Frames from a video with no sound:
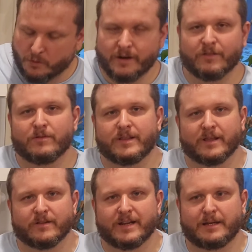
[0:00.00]
43
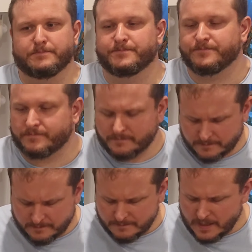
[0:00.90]
the other day
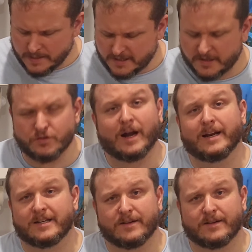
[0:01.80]
just to try it.